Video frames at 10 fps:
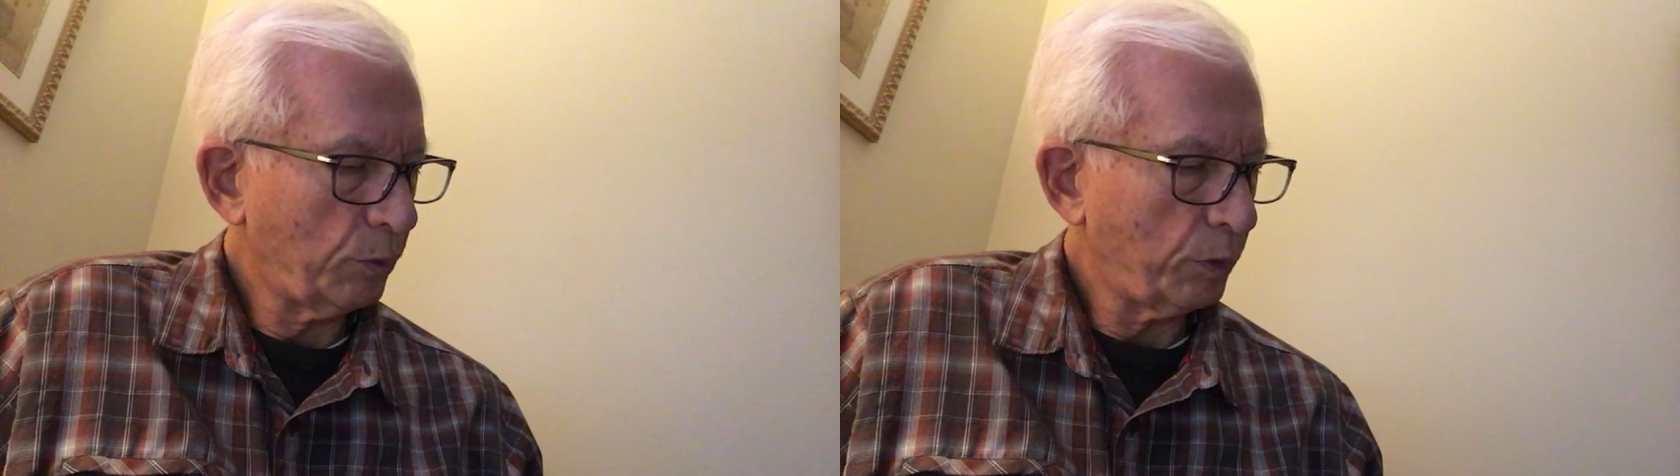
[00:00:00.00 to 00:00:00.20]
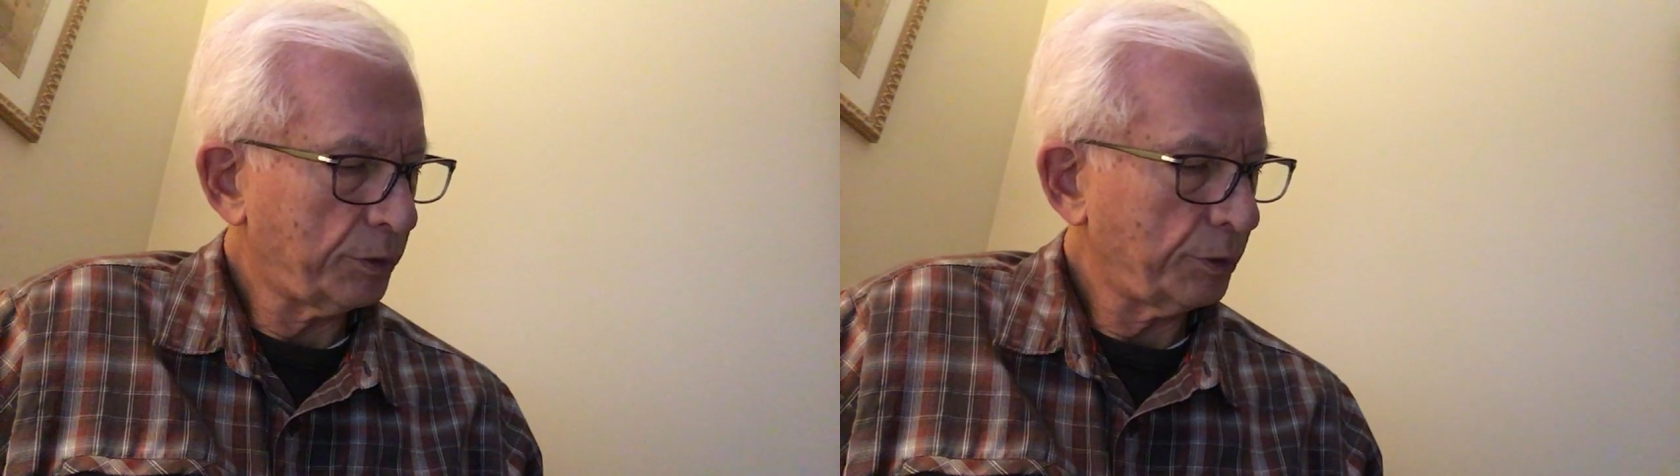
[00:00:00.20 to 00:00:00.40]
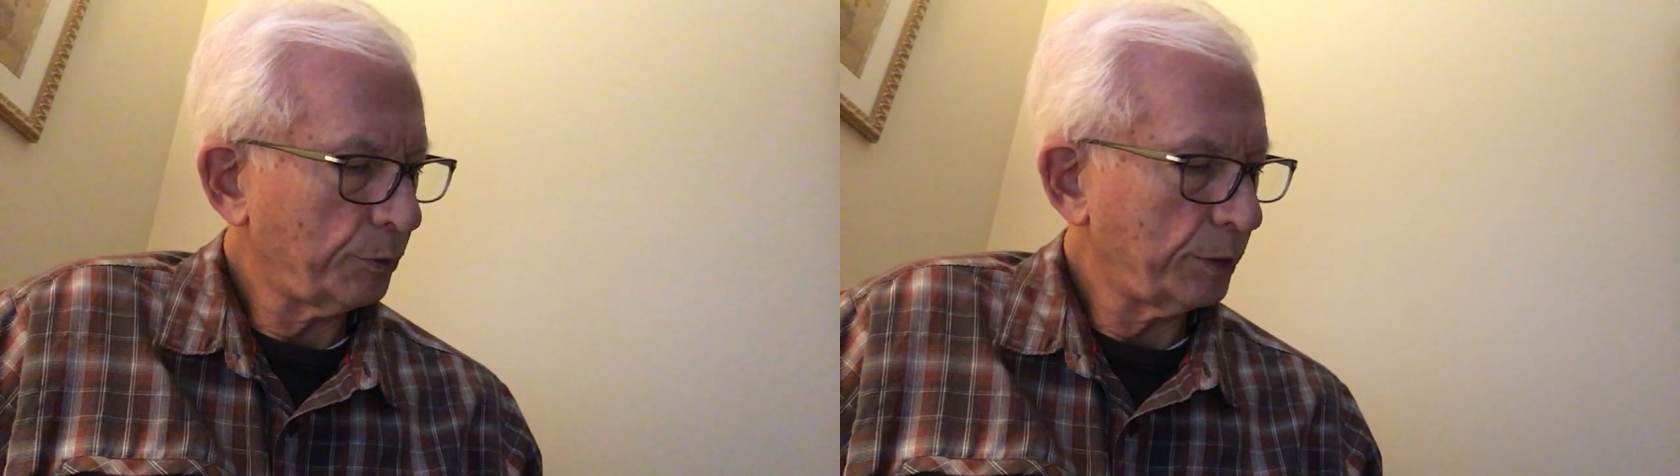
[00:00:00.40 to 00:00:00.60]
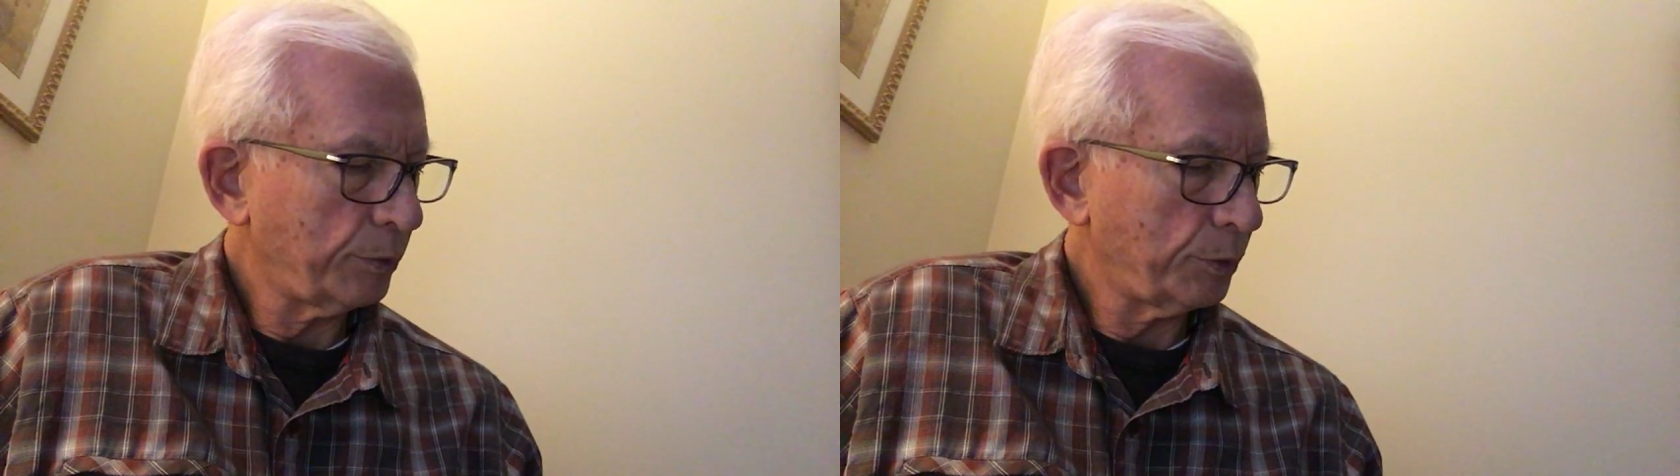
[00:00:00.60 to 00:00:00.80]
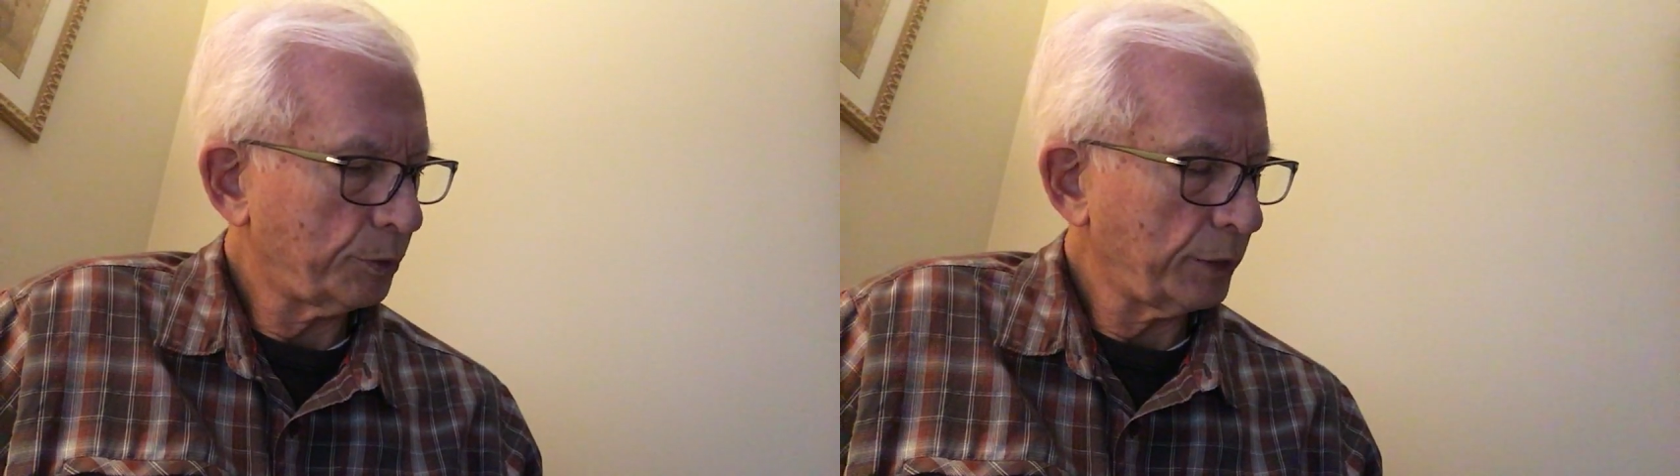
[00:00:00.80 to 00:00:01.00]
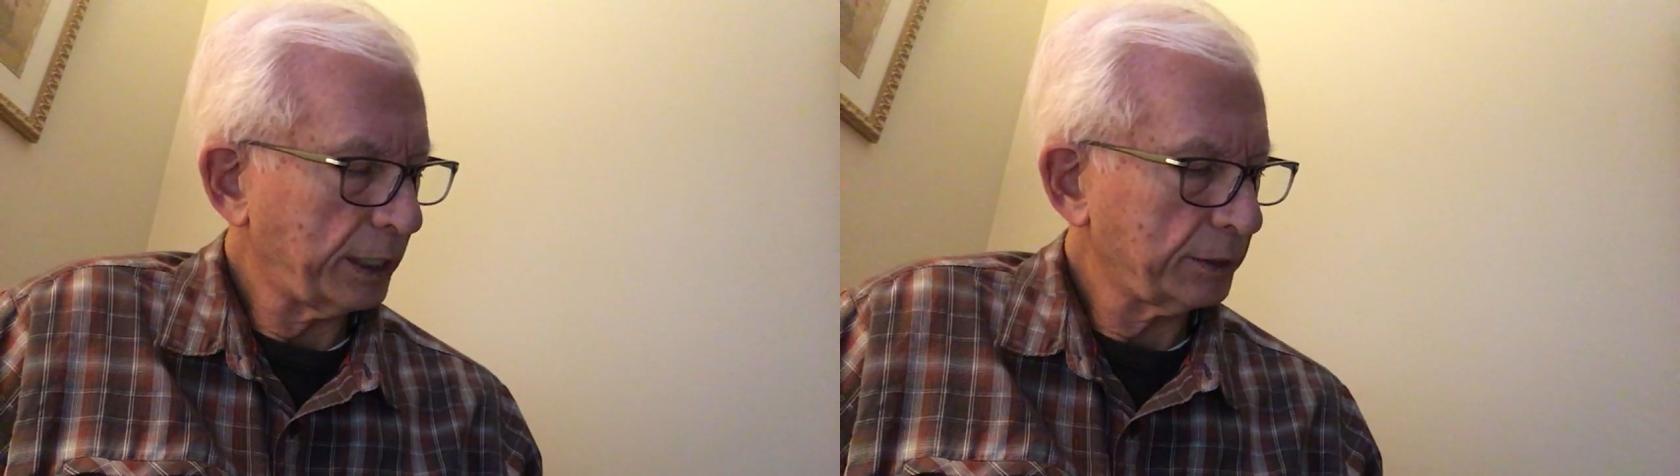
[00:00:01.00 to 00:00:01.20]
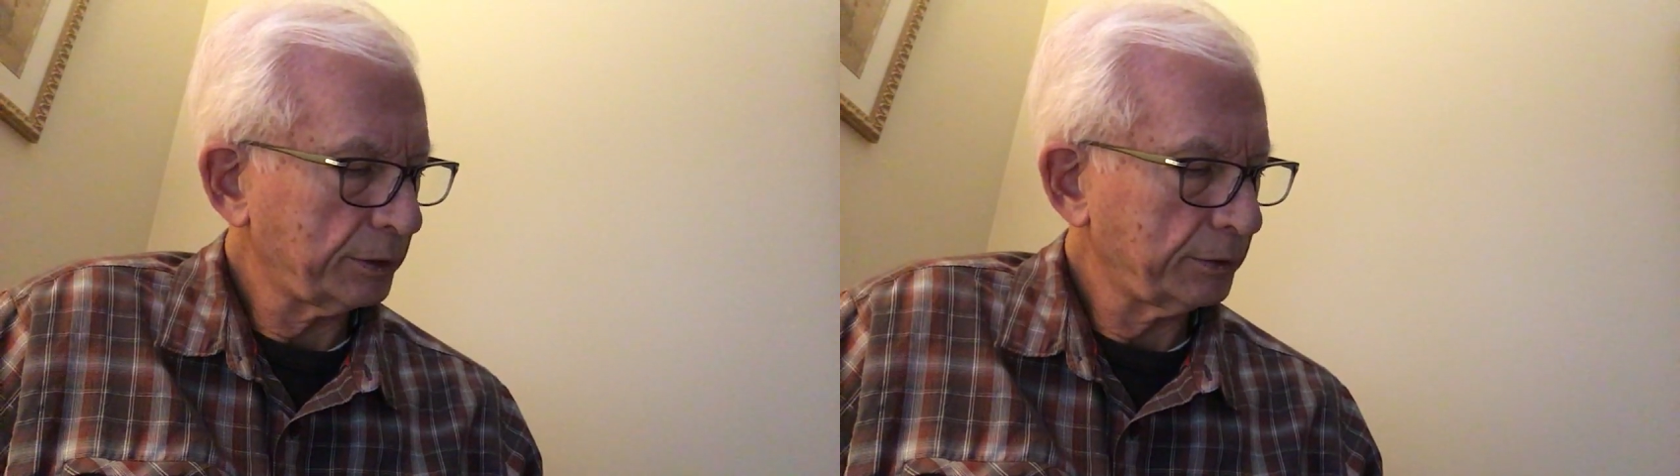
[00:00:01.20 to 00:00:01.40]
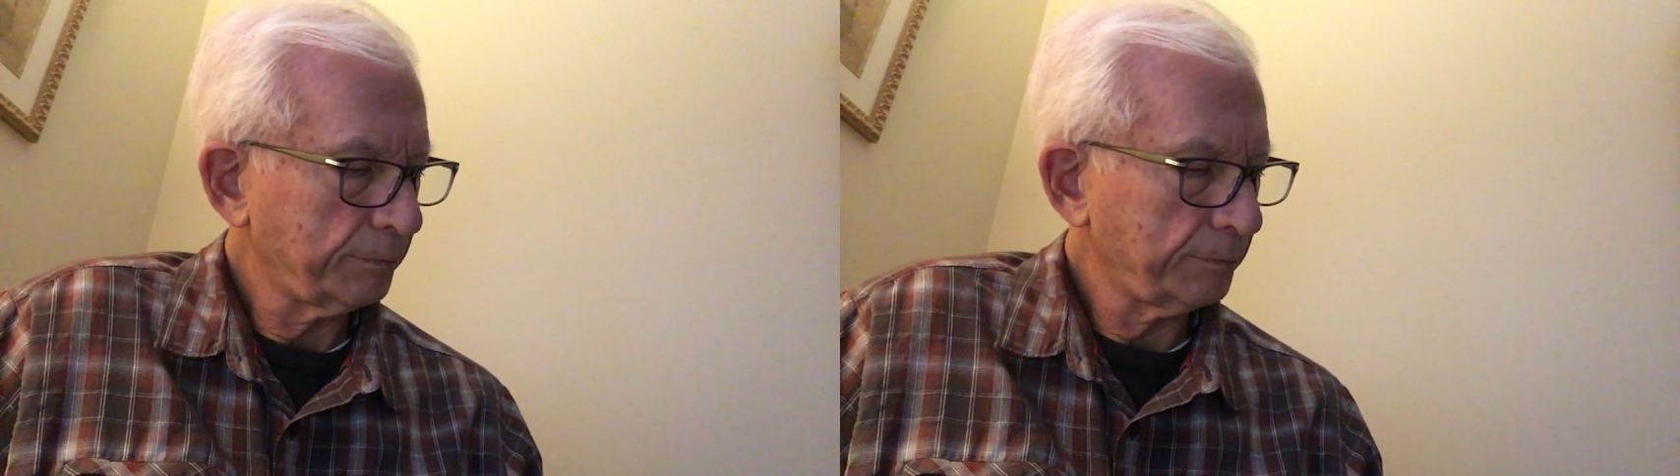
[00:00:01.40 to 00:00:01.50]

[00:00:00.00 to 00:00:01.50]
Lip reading: went to the railroad tracks,